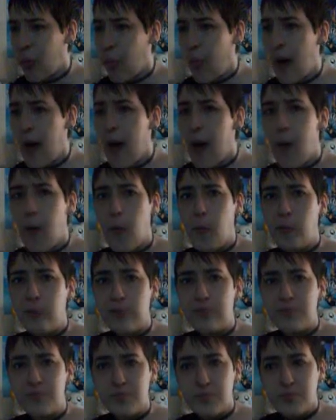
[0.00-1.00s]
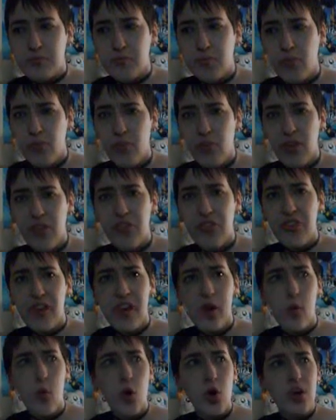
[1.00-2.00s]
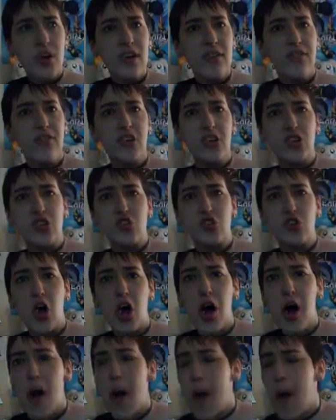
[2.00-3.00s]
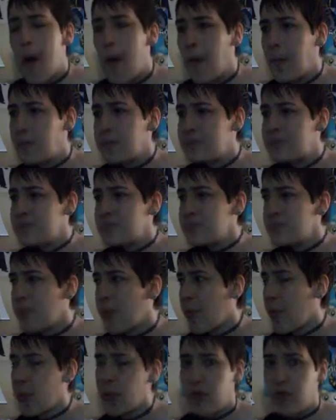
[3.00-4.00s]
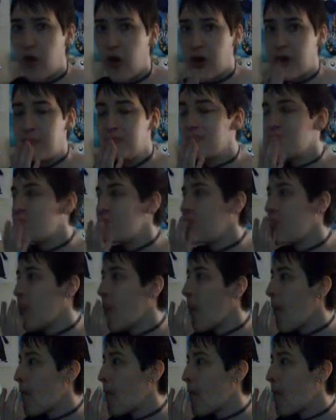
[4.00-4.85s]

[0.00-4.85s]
Wow. It's like a workout for your jaw. Sorry. Mm.